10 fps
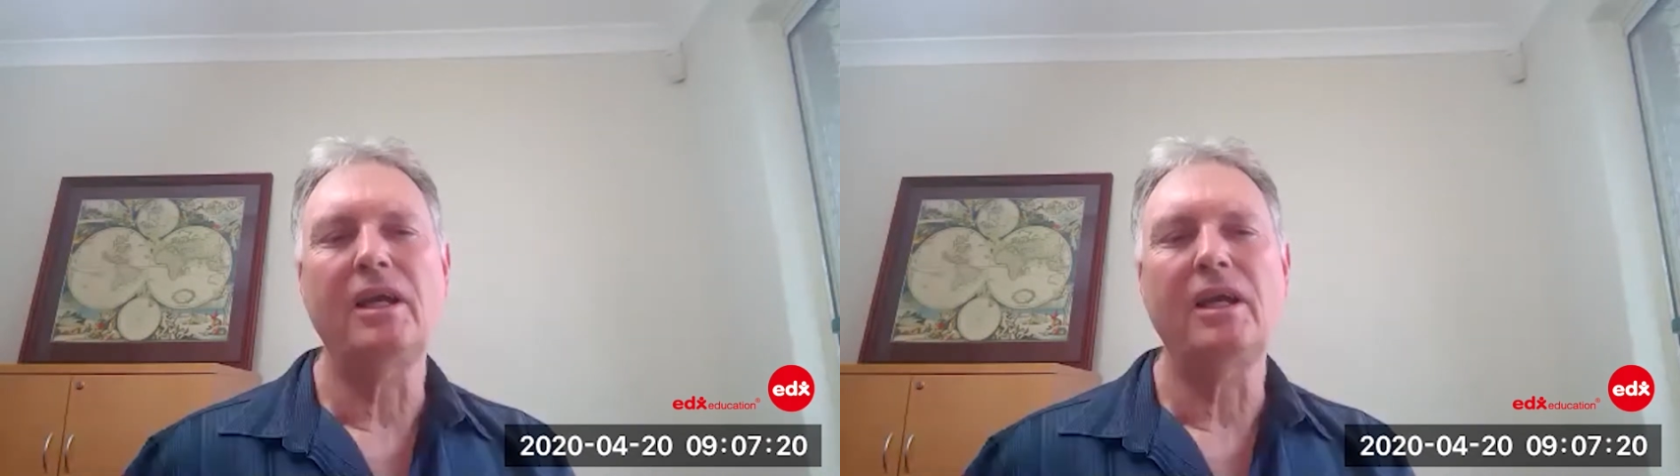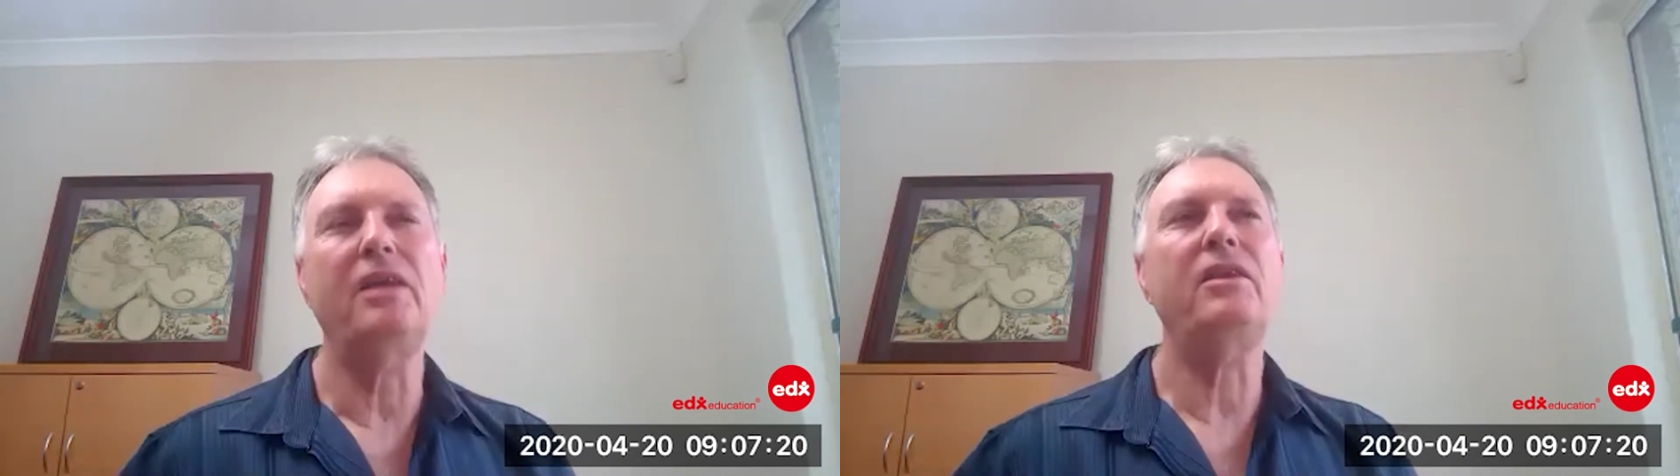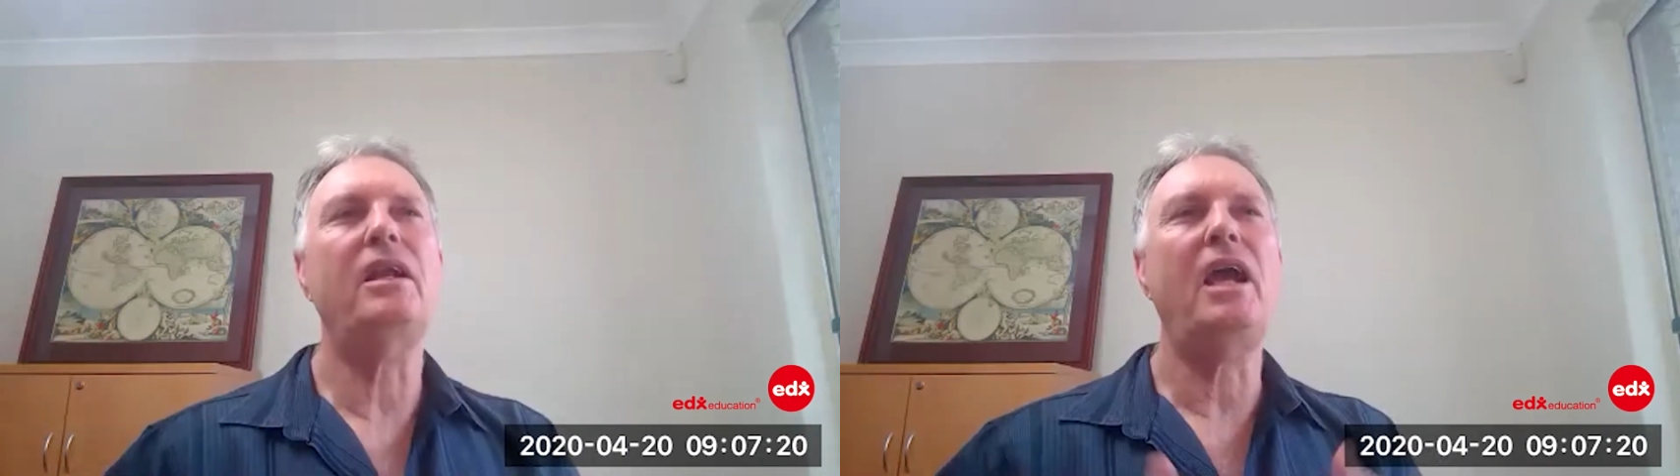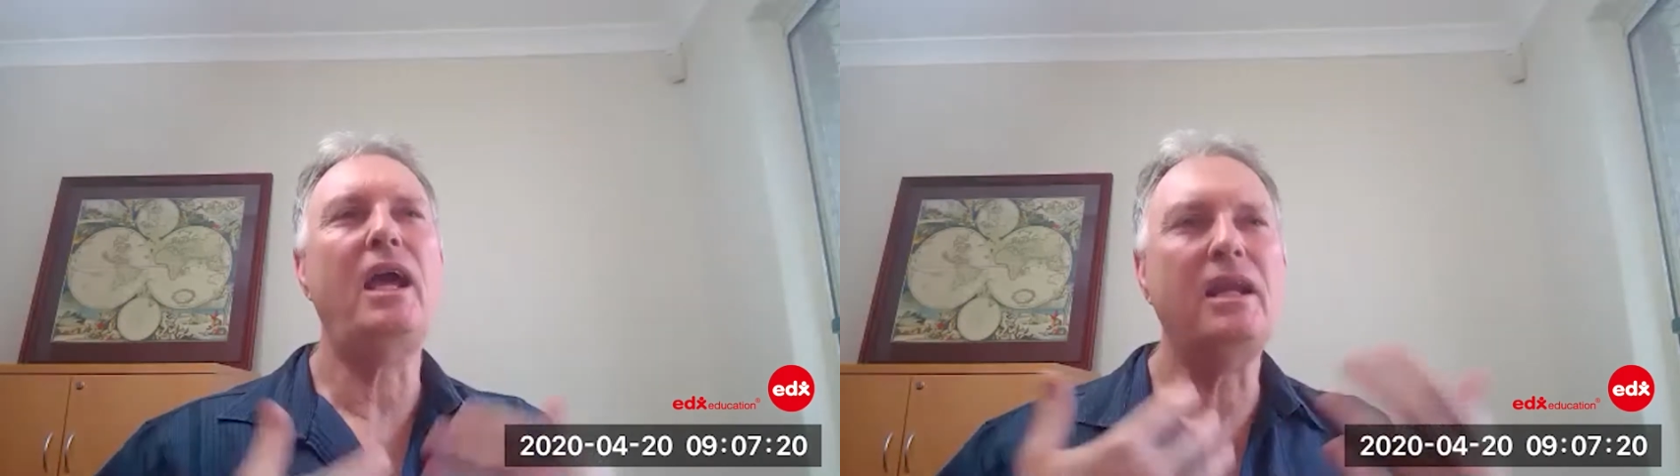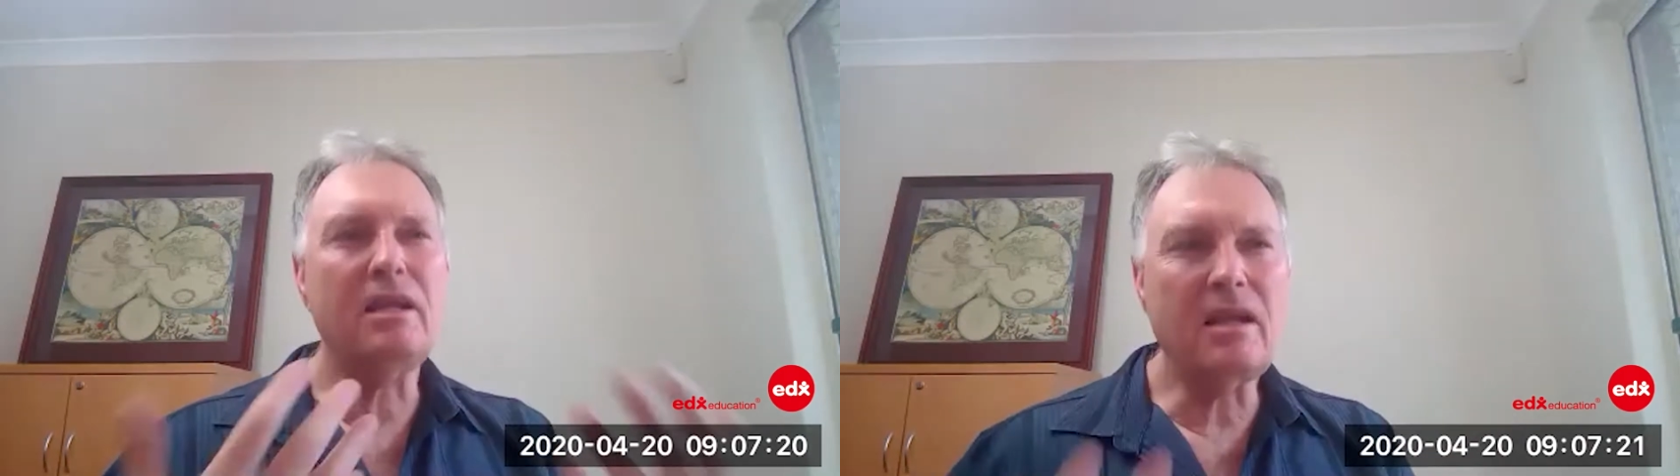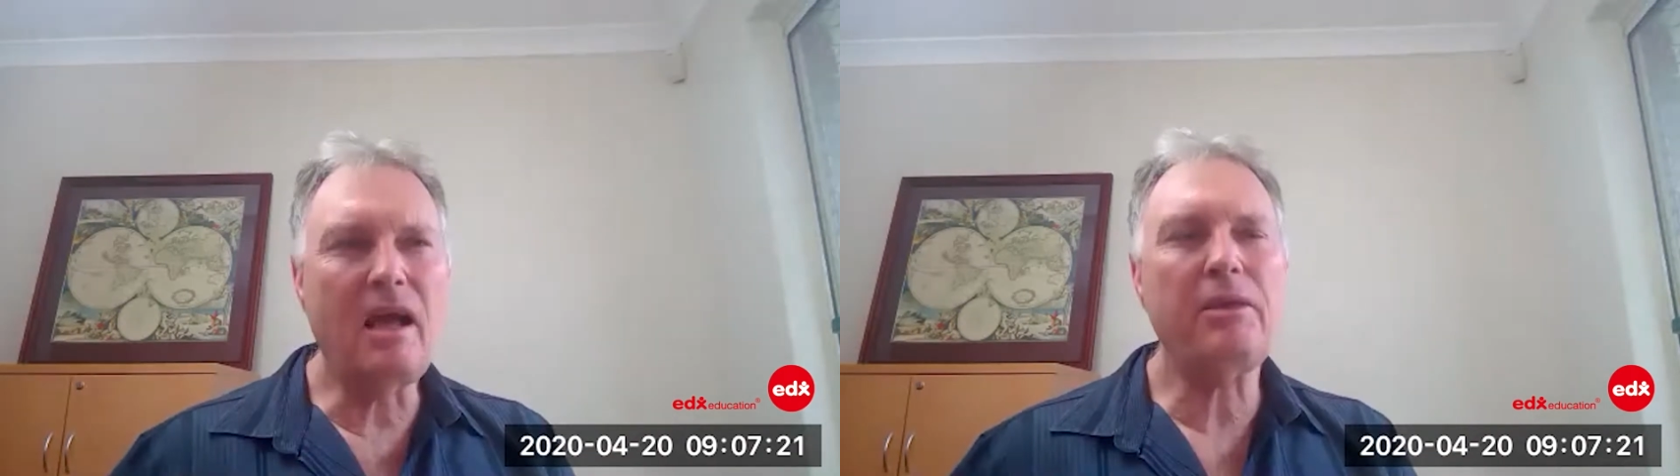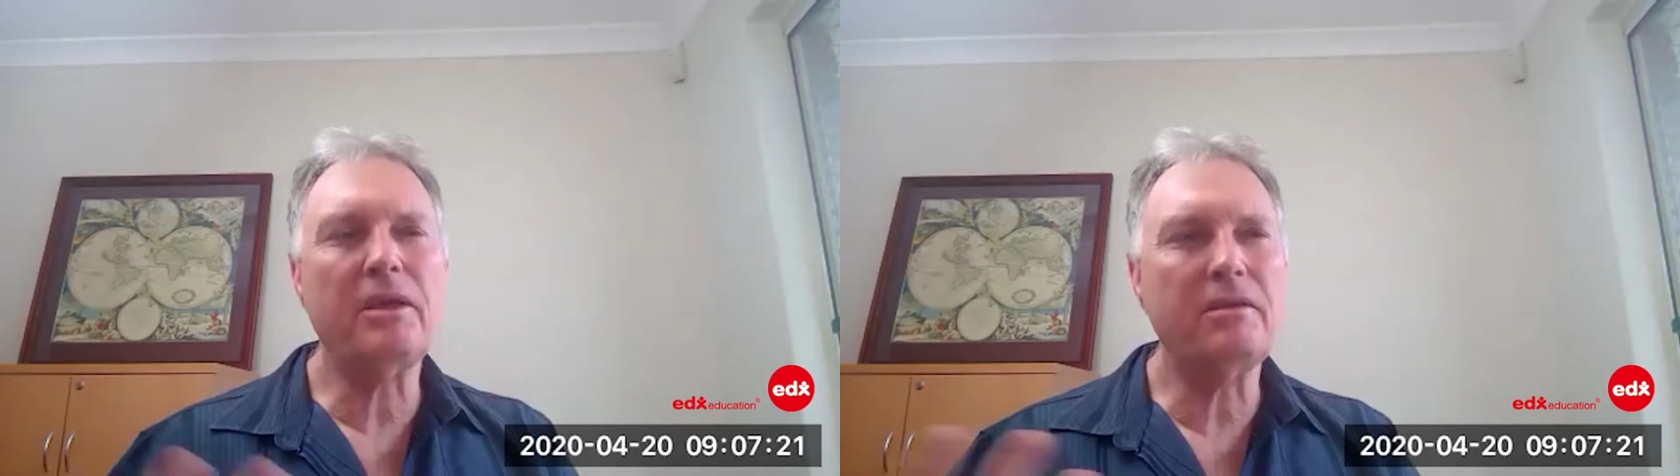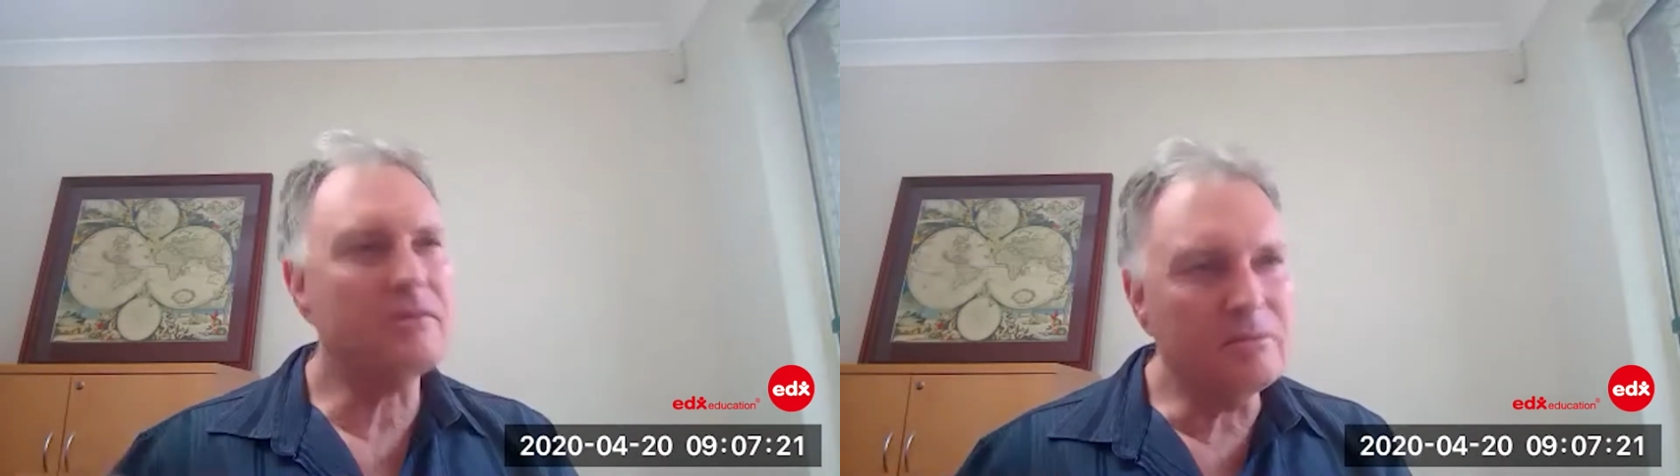in that adding
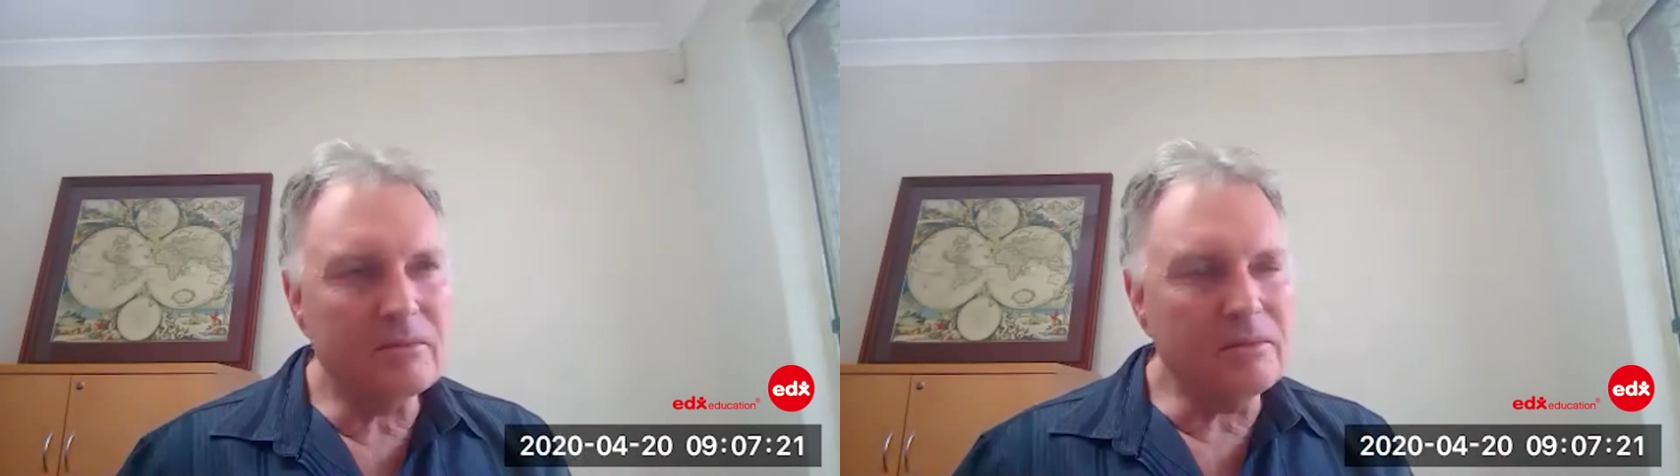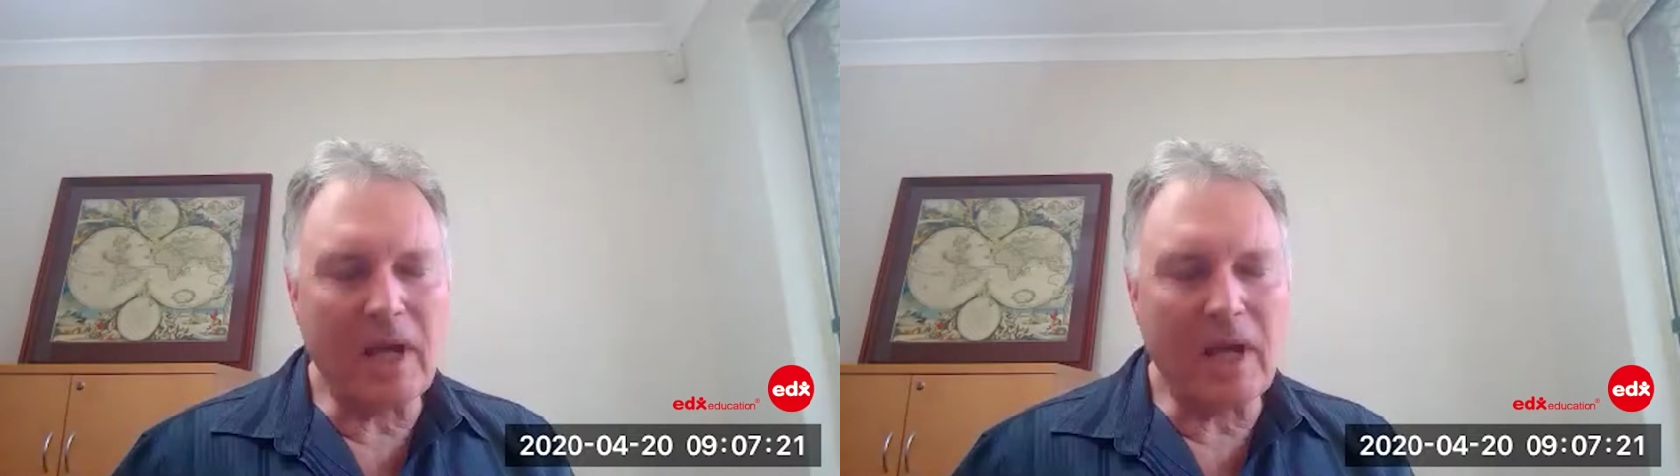nothing